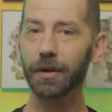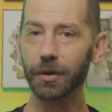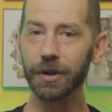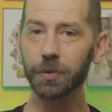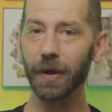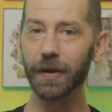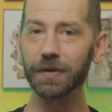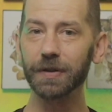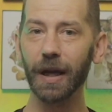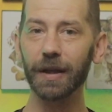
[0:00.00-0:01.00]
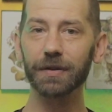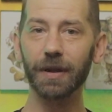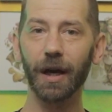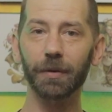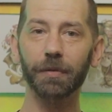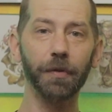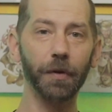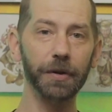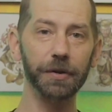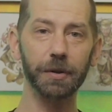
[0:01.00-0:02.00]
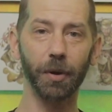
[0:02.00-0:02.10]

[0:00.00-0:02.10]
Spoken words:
There is one that stands out furthest